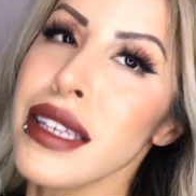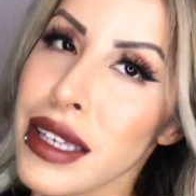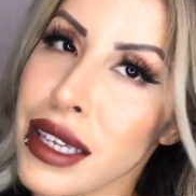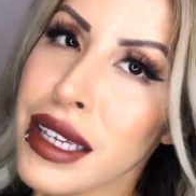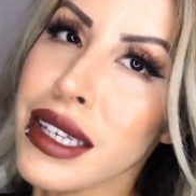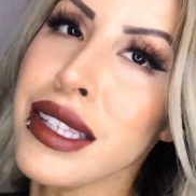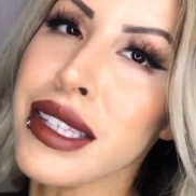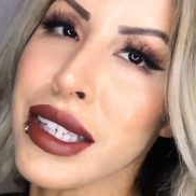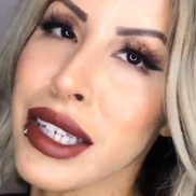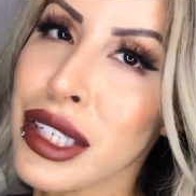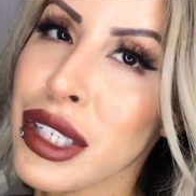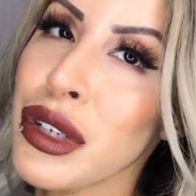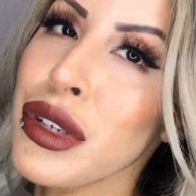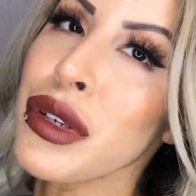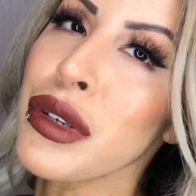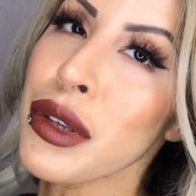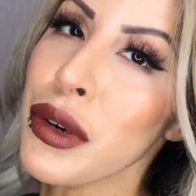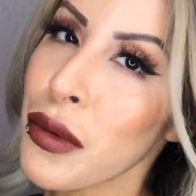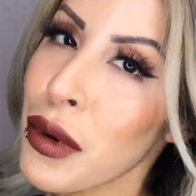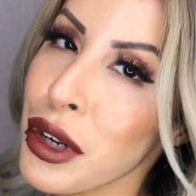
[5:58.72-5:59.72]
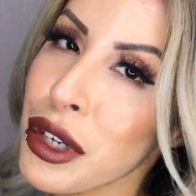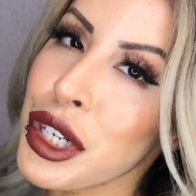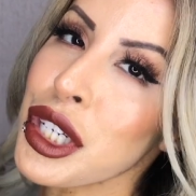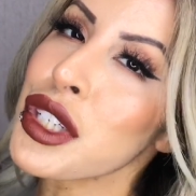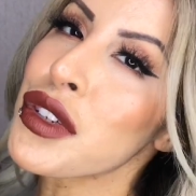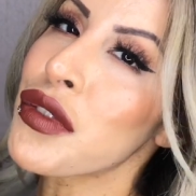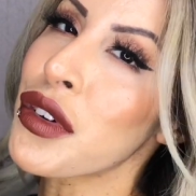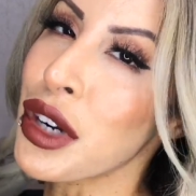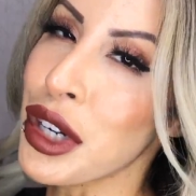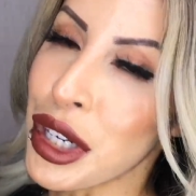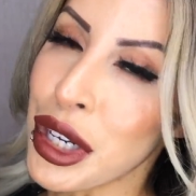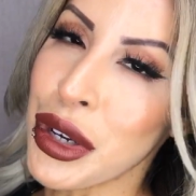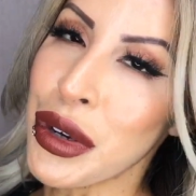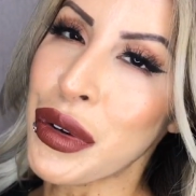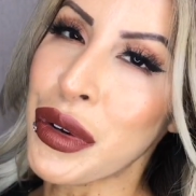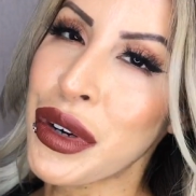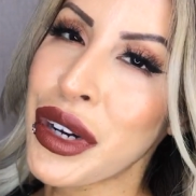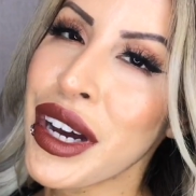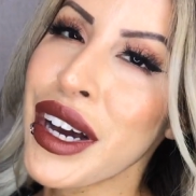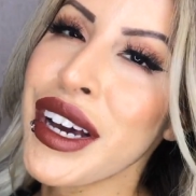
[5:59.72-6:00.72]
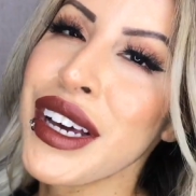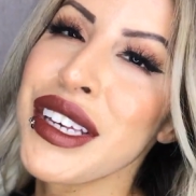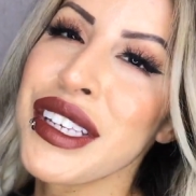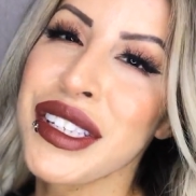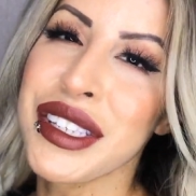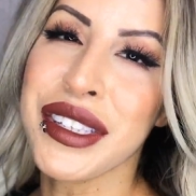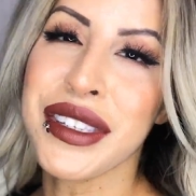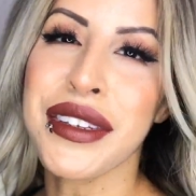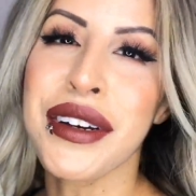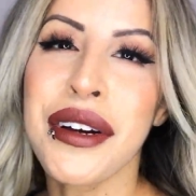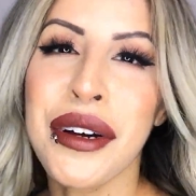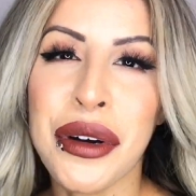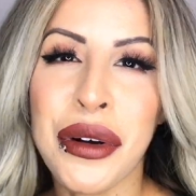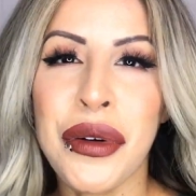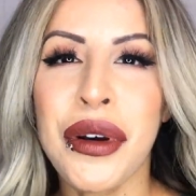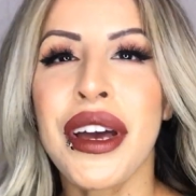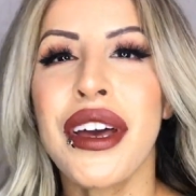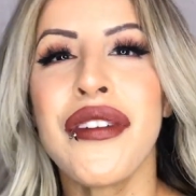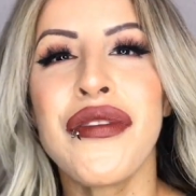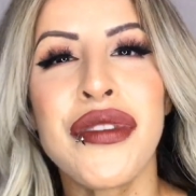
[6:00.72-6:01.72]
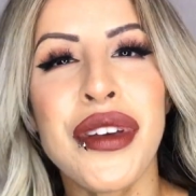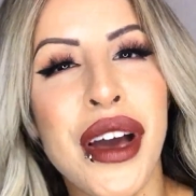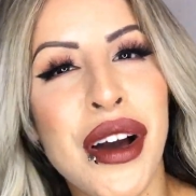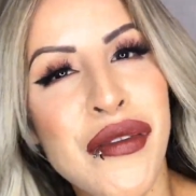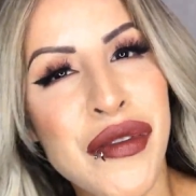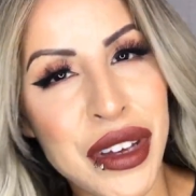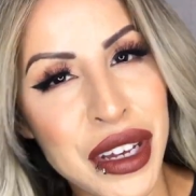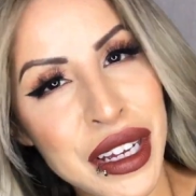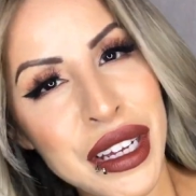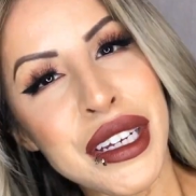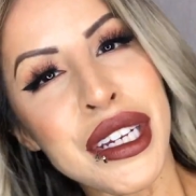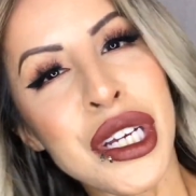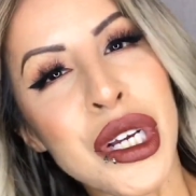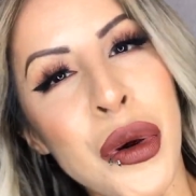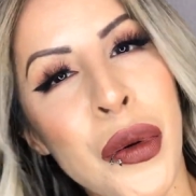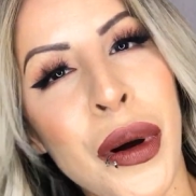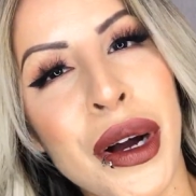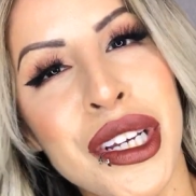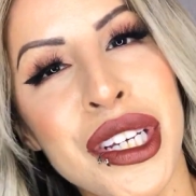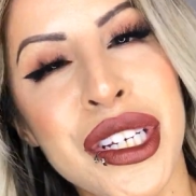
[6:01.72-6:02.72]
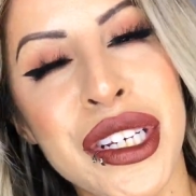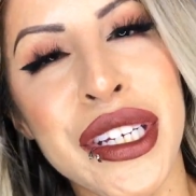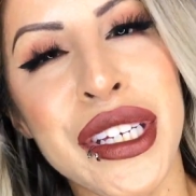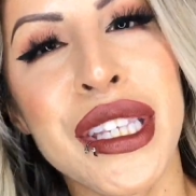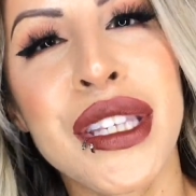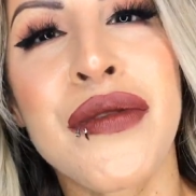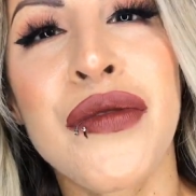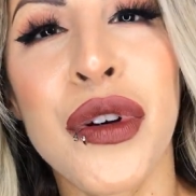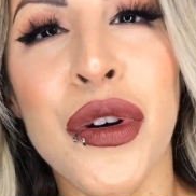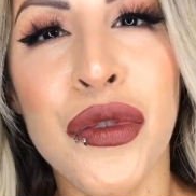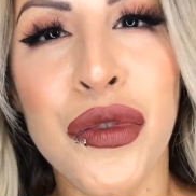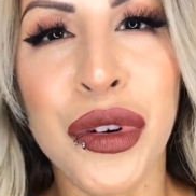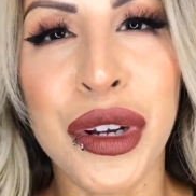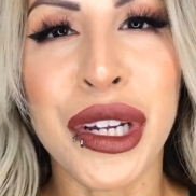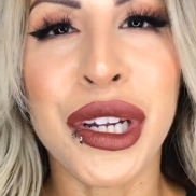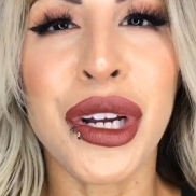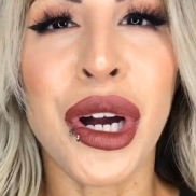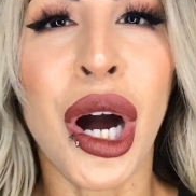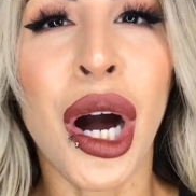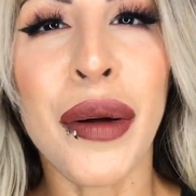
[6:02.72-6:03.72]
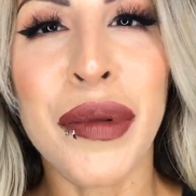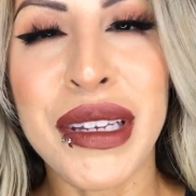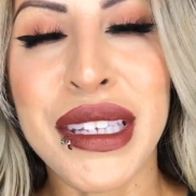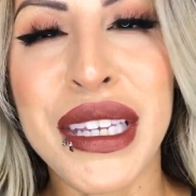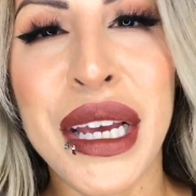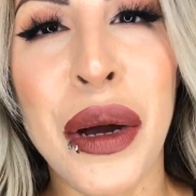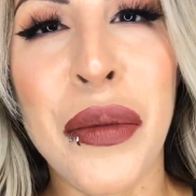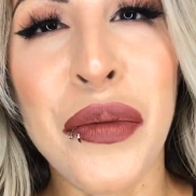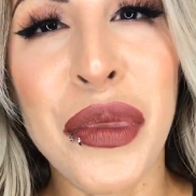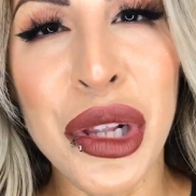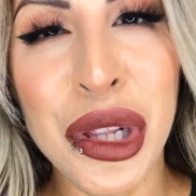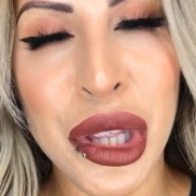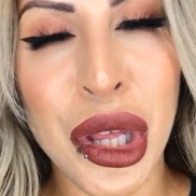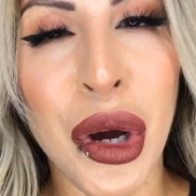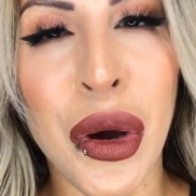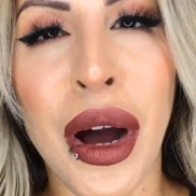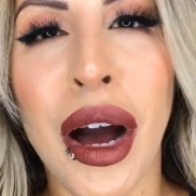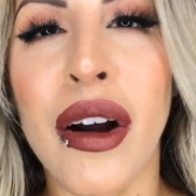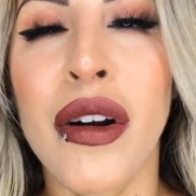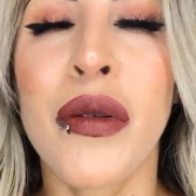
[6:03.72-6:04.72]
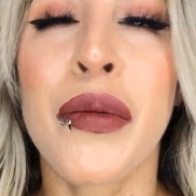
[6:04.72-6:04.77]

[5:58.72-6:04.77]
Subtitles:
it's gonna do the wonders for you. So if you have any questions, feel free to comment down below. I